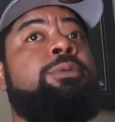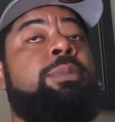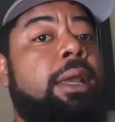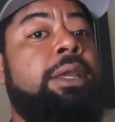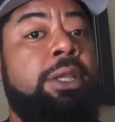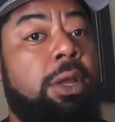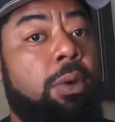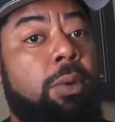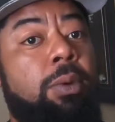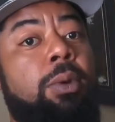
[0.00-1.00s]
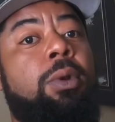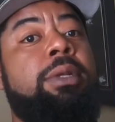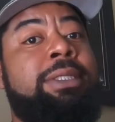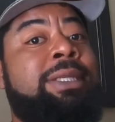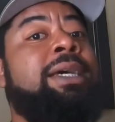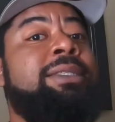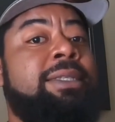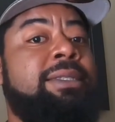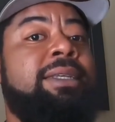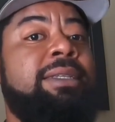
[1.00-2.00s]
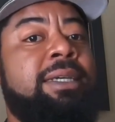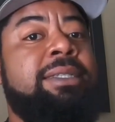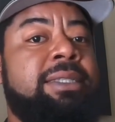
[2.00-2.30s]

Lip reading: you know, dozens and dozens